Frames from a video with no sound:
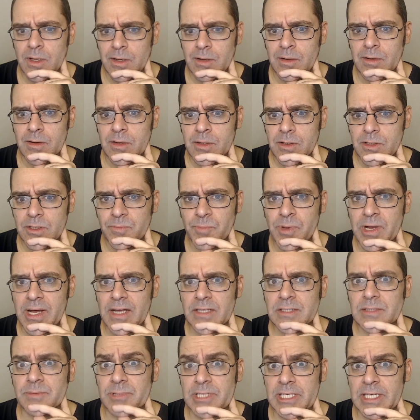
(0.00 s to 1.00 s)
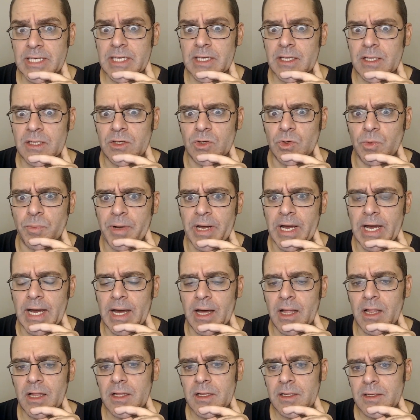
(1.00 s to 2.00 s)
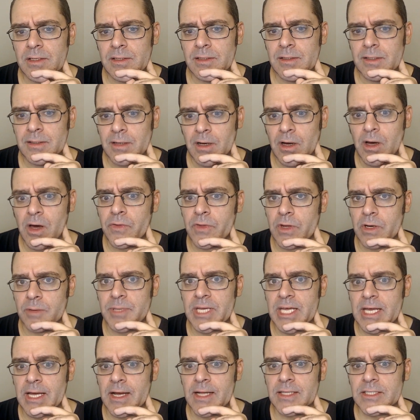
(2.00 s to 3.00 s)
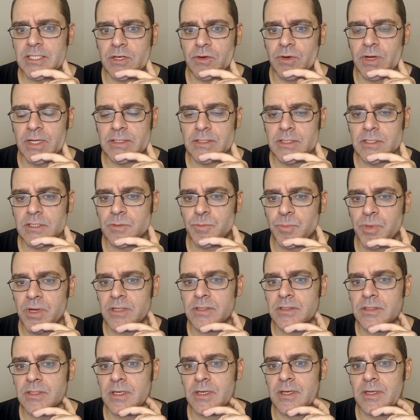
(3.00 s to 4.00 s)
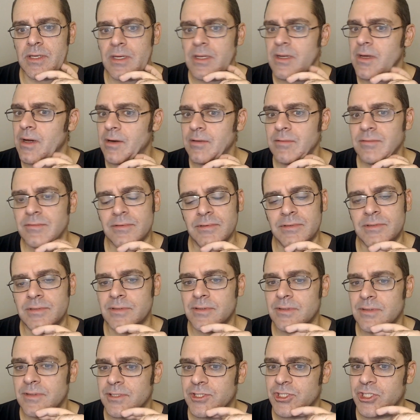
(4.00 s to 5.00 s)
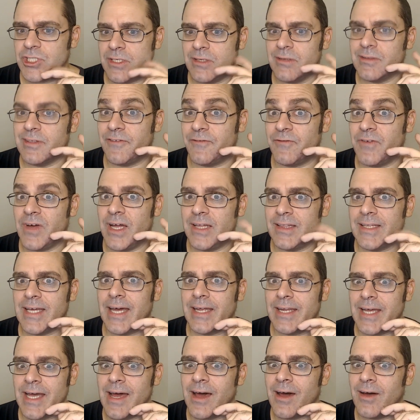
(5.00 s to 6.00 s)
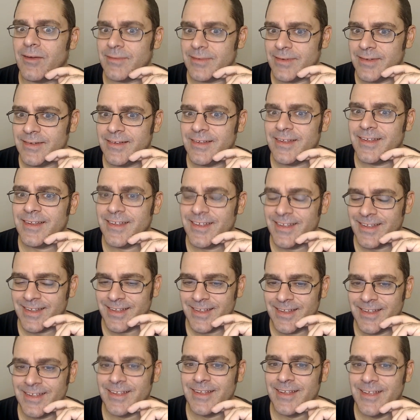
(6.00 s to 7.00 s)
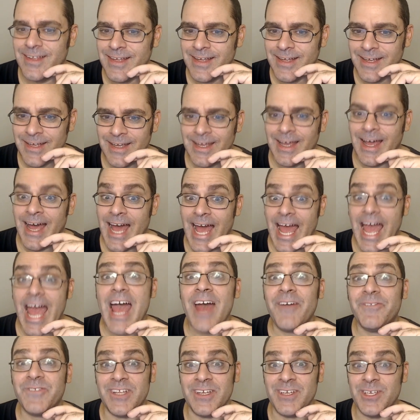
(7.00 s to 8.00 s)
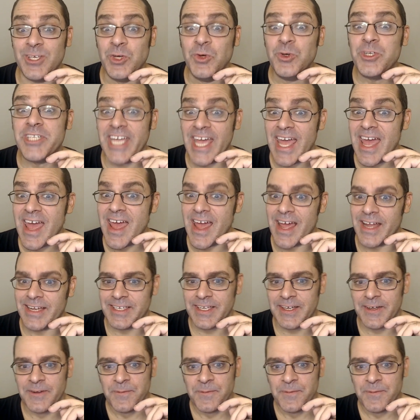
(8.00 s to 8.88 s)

could possibly kill you, pal. Oh, there'd be consequences, but, you know, she'd only find that out after you did.